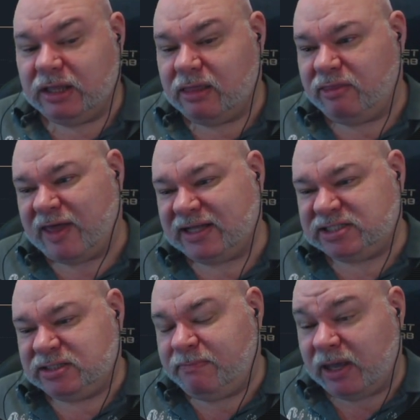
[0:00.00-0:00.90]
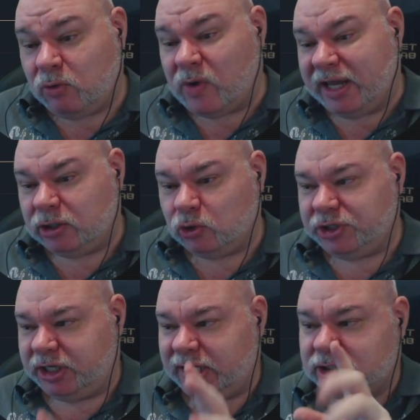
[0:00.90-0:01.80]
that's the better way to look at
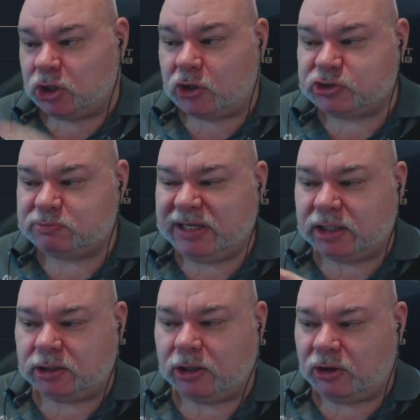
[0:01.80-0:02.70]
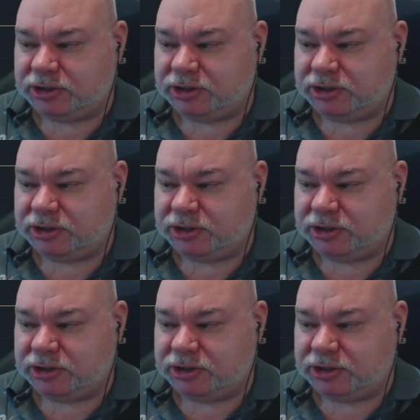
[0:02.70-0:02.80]
it. It costs me a lot.